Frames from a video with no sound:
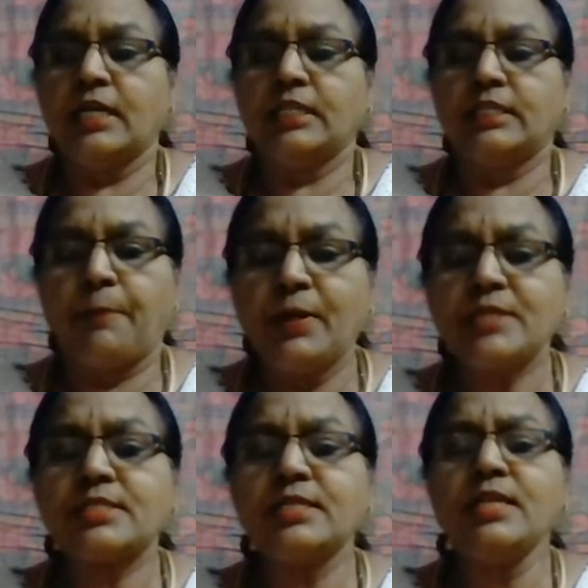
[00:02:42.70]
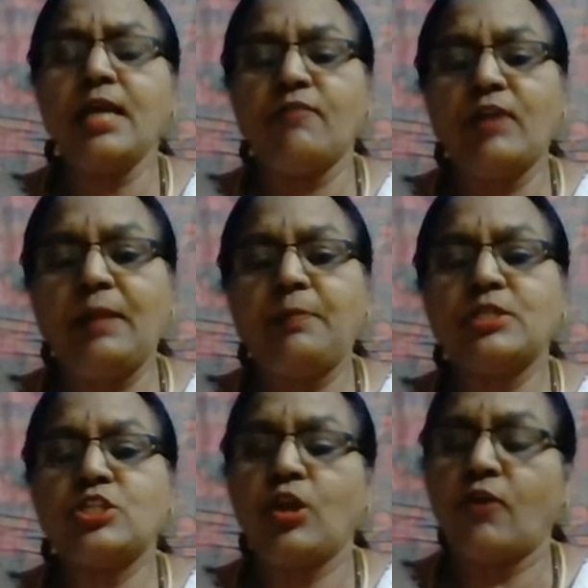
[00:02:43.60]
the person
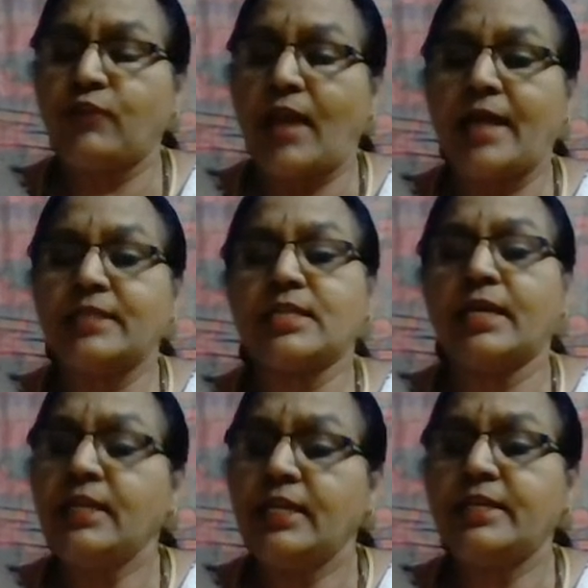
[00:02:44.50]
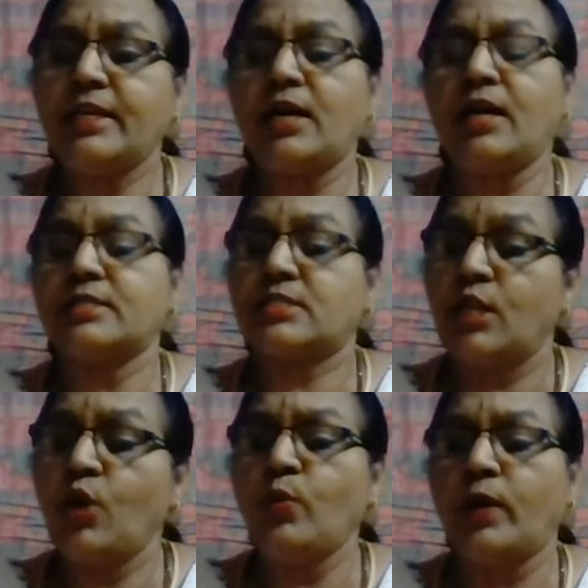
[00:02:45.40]
availability of land in India is
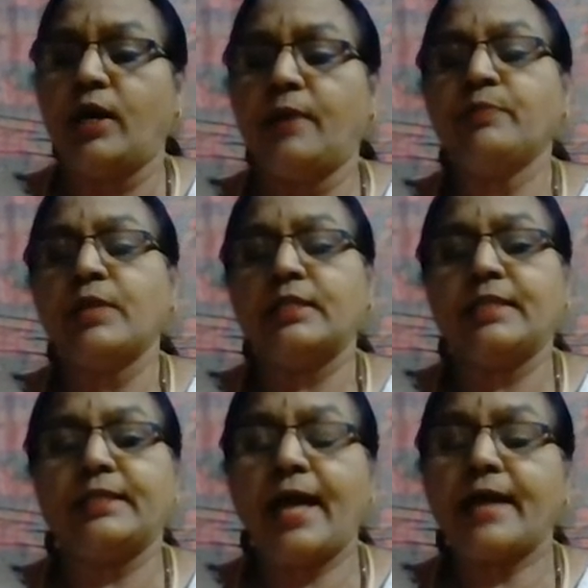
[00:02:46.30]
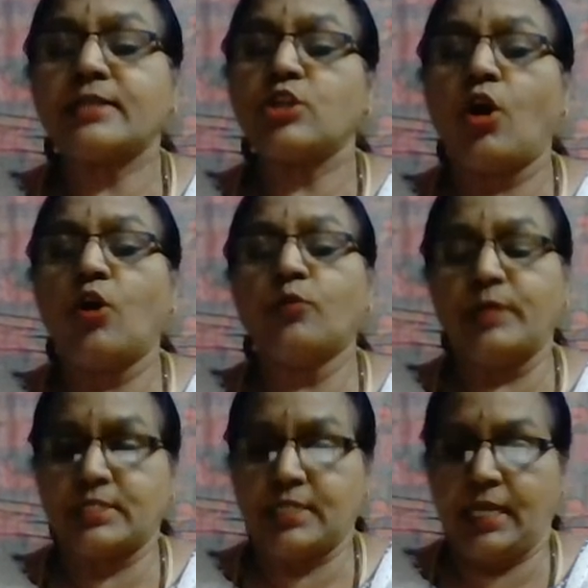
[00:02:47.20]
lower than that of
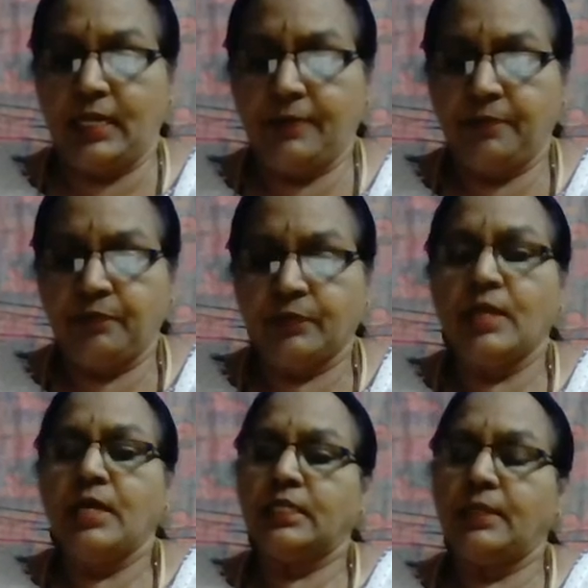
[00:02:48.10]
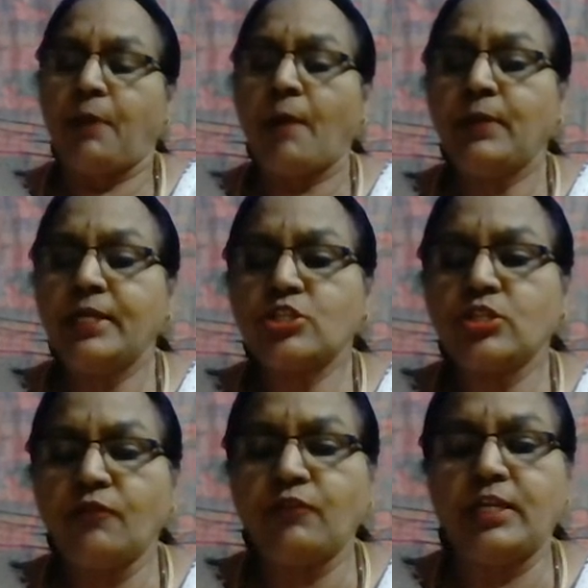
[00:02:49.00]
Brazil. The population
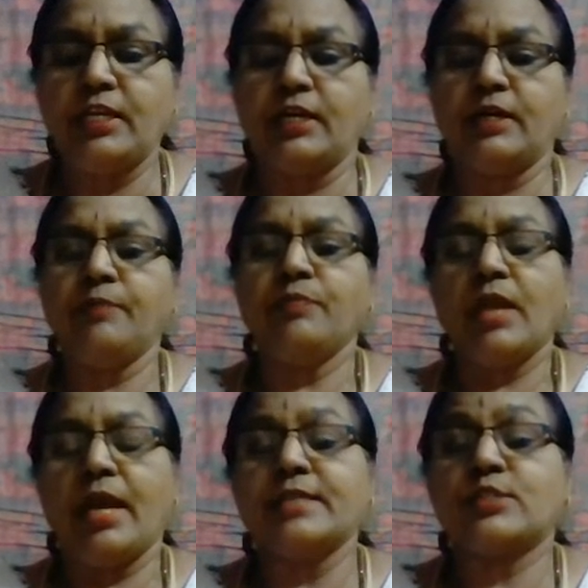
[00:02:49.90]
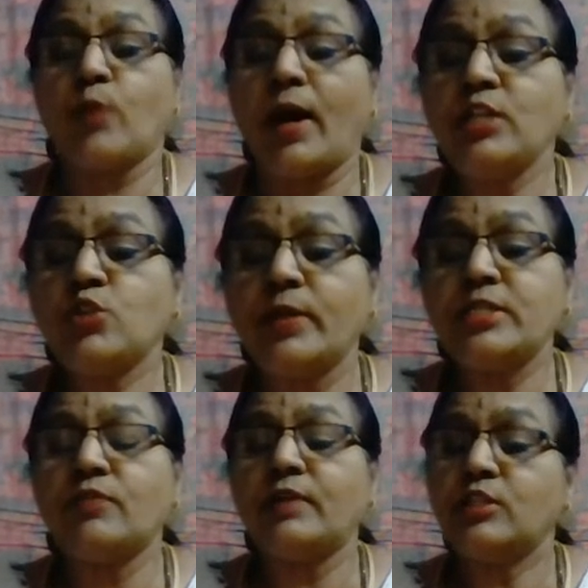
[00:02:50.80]
of India is
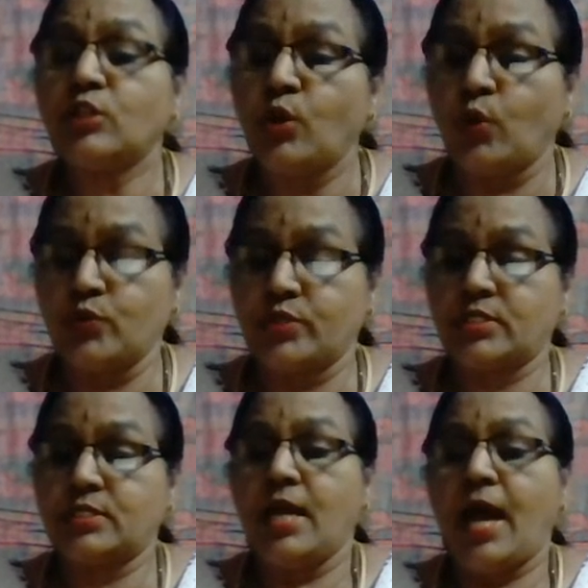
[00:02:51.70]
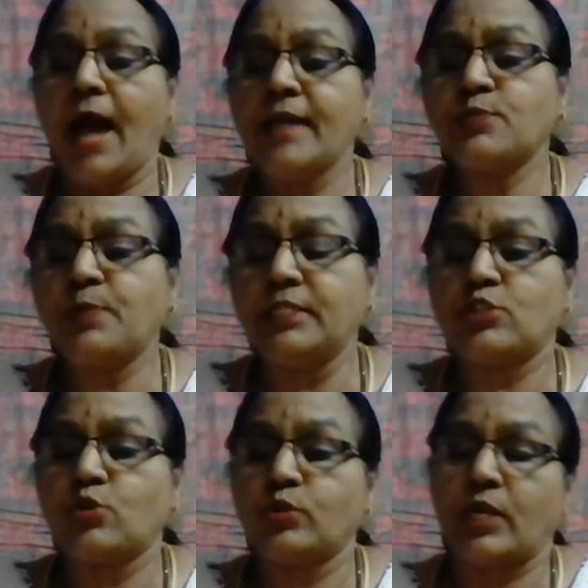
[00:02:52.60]
121 crores as per the
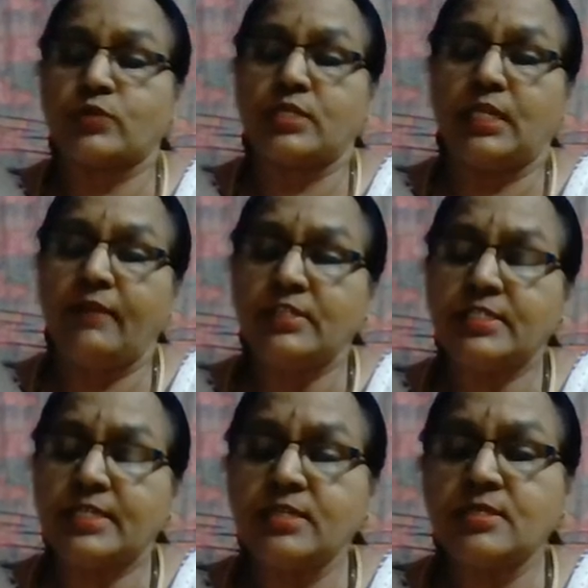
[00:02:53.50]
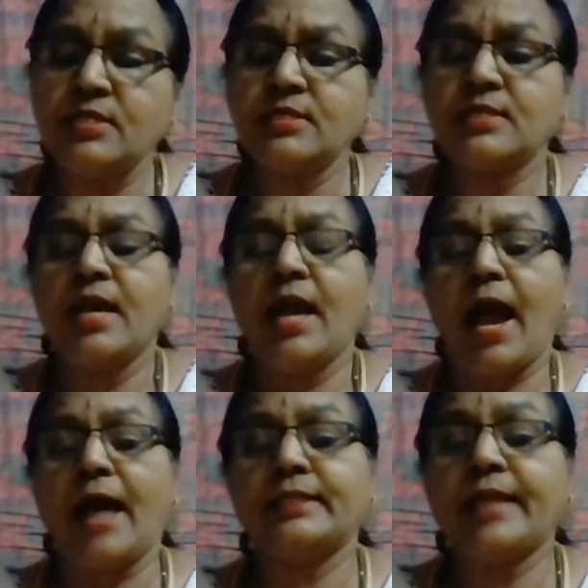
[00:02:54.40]
2011 census,
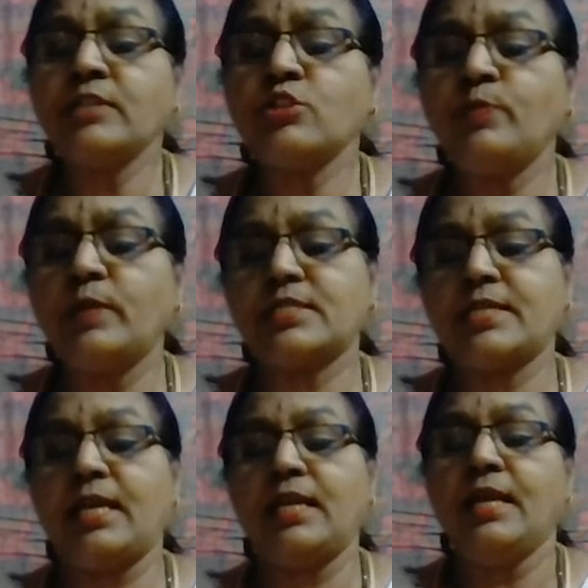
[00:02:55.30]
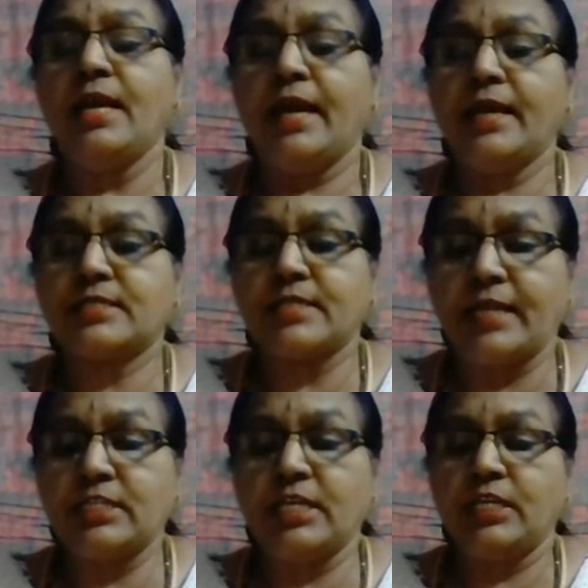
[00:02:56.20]
and that of Brazil is
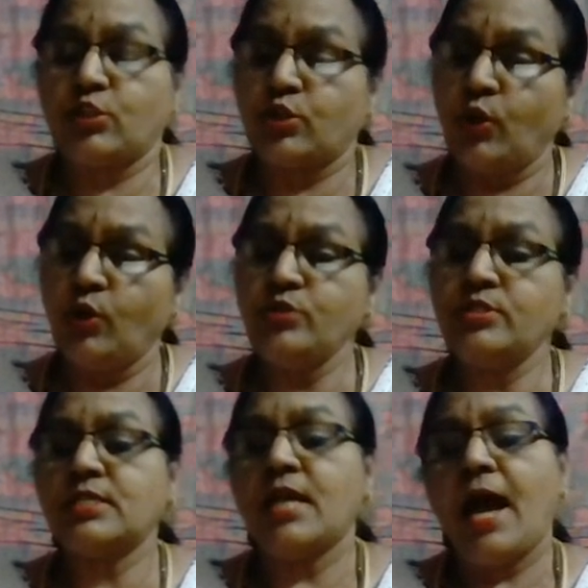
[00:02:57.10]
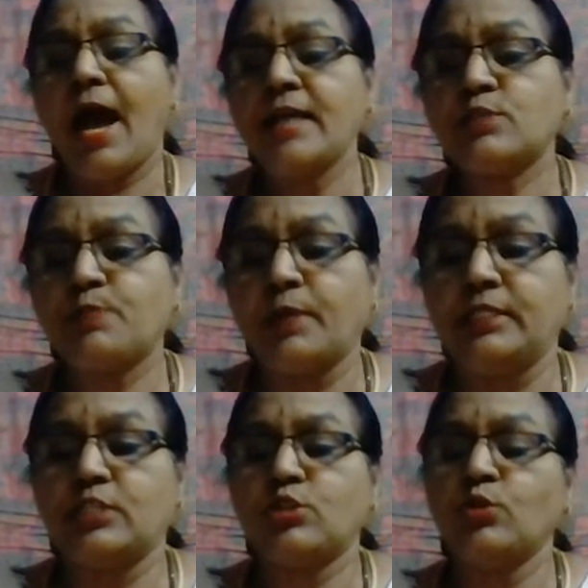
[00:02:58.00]
19 crores as per
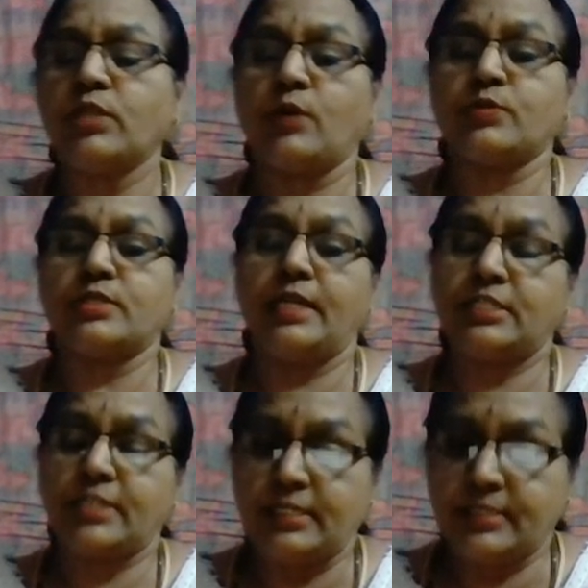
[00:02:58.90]
the 2010